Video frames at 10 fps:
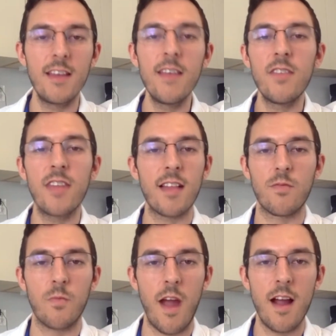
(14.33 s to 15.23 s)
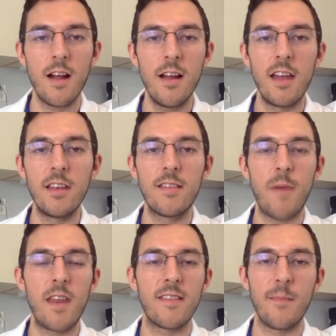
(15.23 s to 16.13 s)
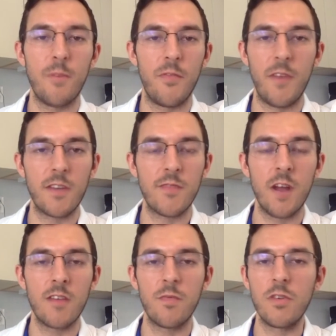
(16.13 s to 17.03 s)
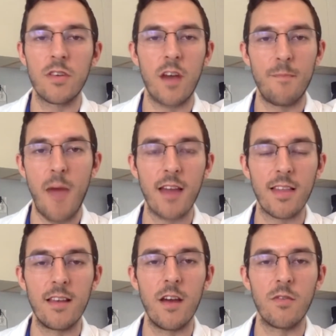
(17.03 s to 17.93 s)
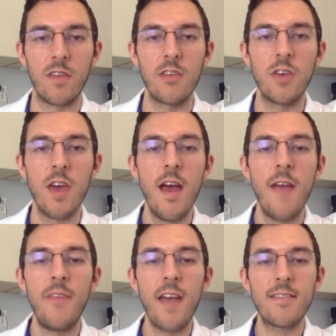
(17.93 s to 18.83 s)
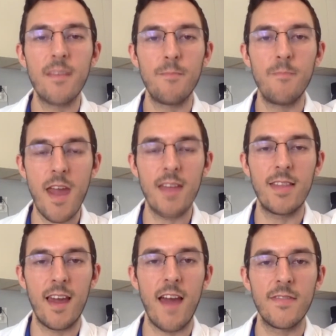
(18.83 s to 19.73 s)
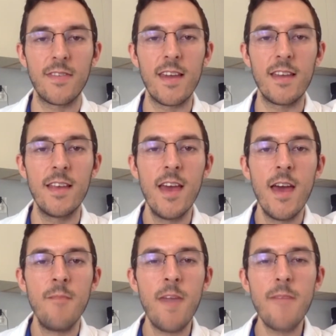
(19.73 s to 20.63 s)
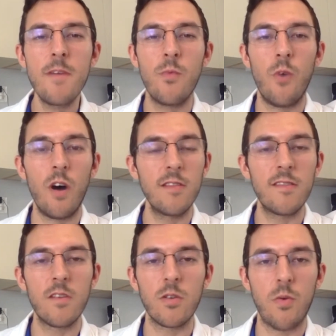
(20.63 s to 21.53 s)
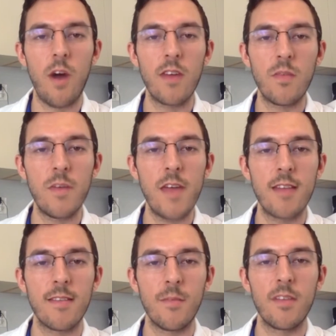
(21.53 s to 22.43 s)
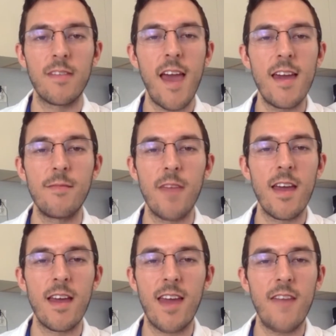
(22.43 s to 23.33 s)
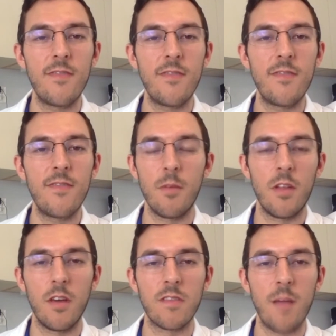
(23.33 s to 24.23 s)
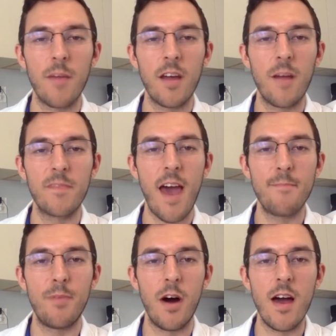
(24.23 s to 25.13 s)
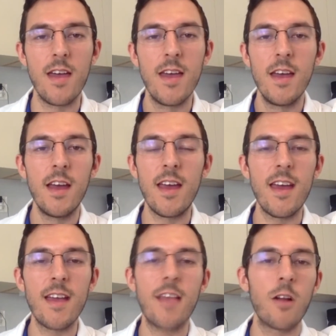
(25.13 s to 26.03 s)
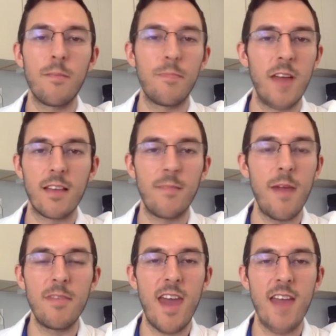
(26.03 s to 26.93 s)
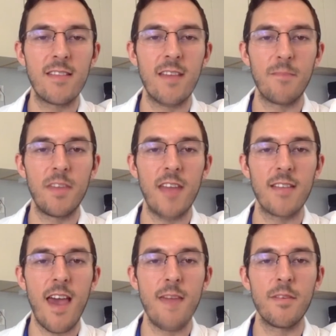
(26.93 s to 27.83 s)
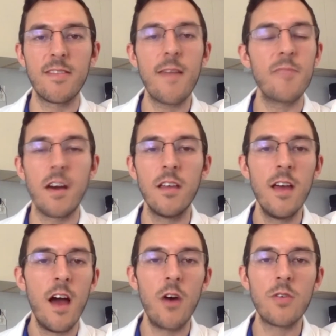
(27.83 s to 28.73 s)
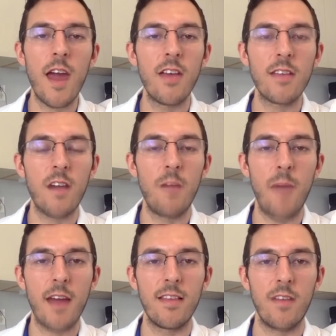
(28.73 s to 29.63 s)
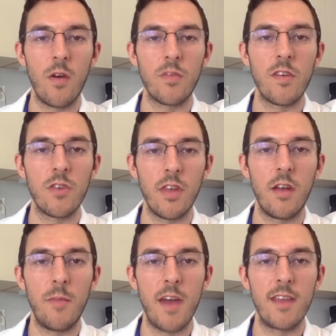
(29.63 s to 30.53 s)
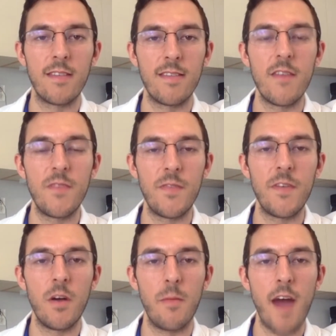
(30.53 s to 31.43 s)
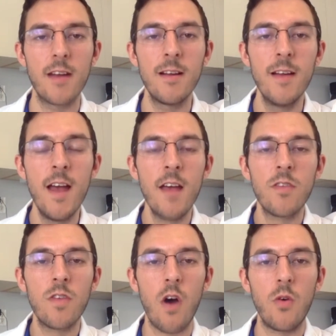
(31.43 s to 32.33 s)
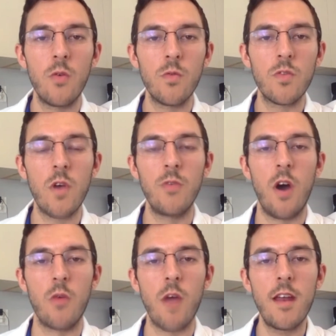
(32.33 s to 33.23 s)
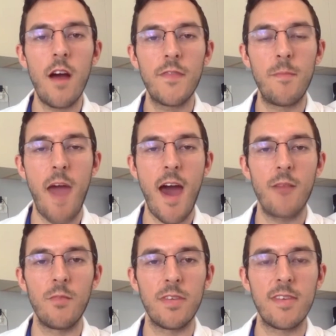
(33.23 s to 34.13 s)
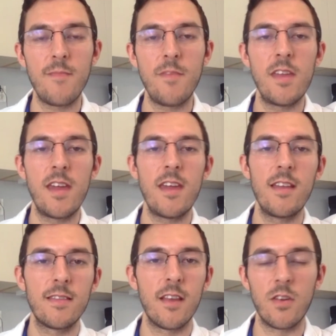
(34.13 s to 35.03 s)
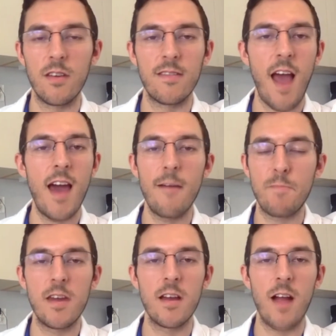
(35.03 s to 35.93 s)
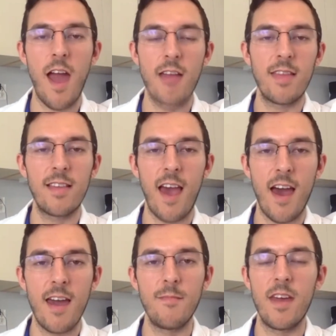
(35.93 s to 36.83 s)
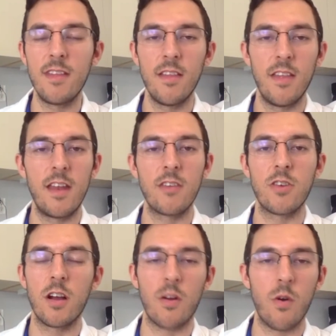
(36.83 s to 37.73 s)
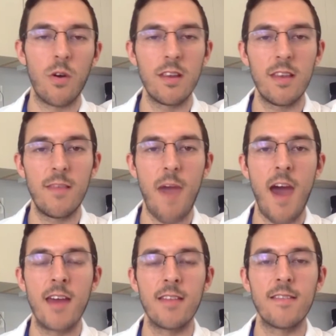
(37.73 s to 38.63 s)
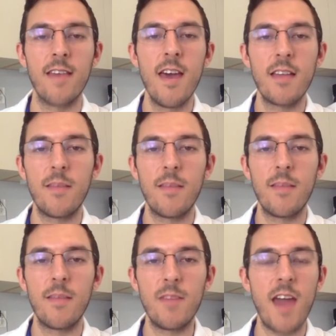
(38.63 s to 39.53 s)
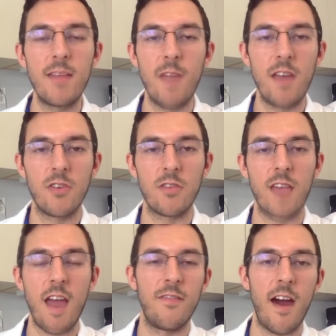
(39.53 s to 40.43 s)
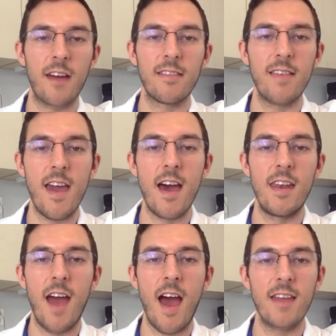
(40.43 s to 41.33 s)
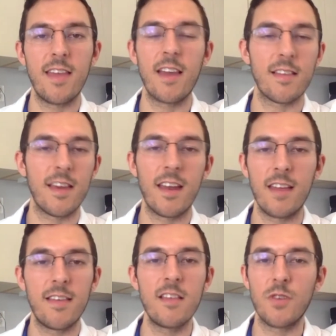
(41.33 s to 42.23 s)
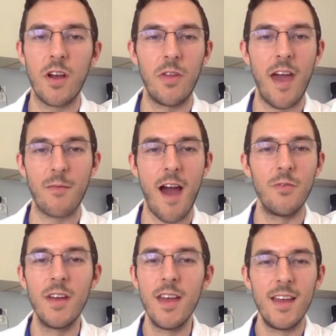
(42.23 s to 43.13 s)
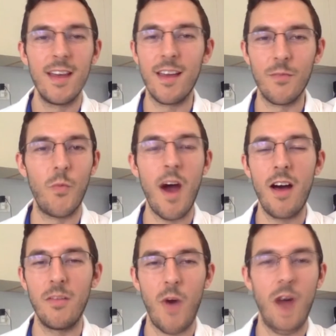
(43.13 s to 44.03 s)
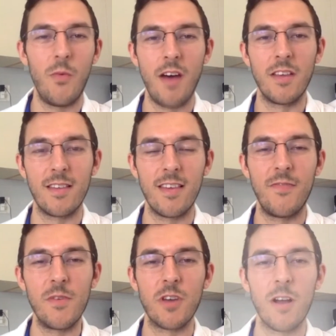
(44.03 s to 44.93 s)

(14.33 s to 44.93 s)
And even that's rare. And it's been a simple fix for us. We just cut back the dosage. That's the main thing I've seen. Maybe once or twice we had someone say it gave them a little stomach upset, but it's hard to predict. Maybe they ate something that day, but same deal. Okay, let's cut back the dosage a little bit and see if you feel better. So no, right off the bat with CBD, there does not appear at the time in the literature, according to the patents, to be any major side effects. And I think it's going to continue to go that route well into the future.